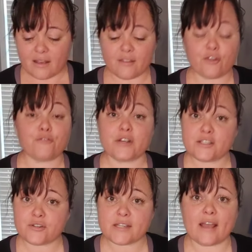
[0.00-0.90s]
they're
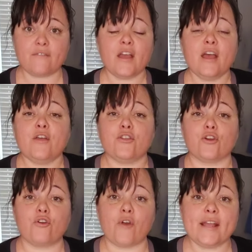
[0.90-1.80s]
freezer safe.
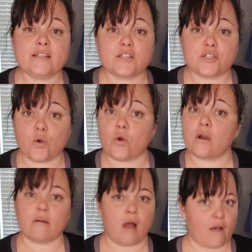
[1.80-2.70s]
They're great to
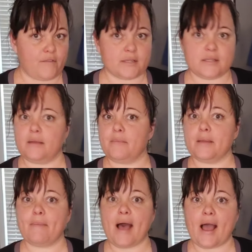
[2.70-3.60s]
store, obviously, a
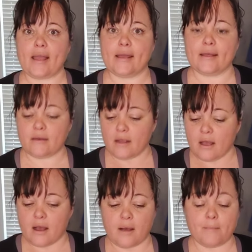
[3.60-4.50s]
big pie in,
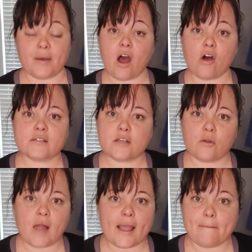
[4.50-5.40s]
but also
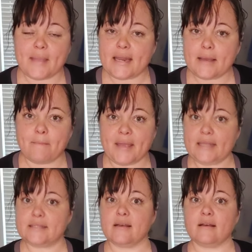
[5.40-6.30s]
like a medium
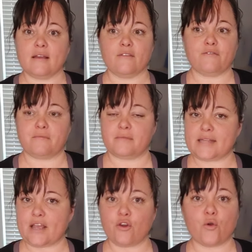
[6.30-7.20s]
pizza. If,
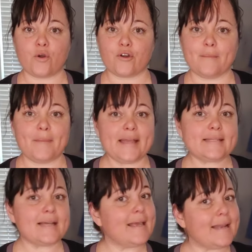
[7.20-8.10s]
say you're ordering
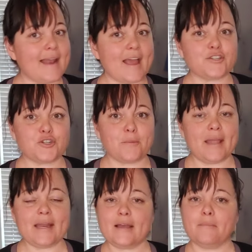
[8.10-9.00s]
pizza, get an extra
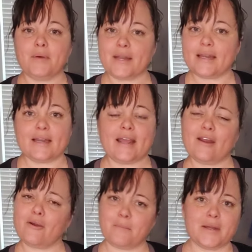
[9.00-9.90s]
medium, put it in here,
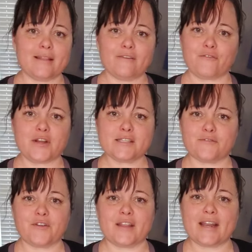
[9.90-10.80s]
and put it in the freezer
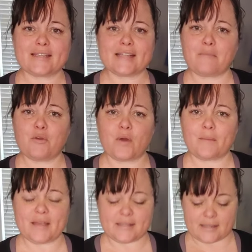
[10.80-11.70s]
for the next time you want a
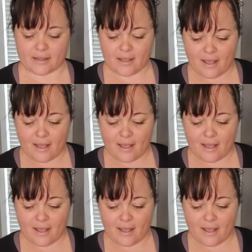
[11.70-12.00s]
pizza.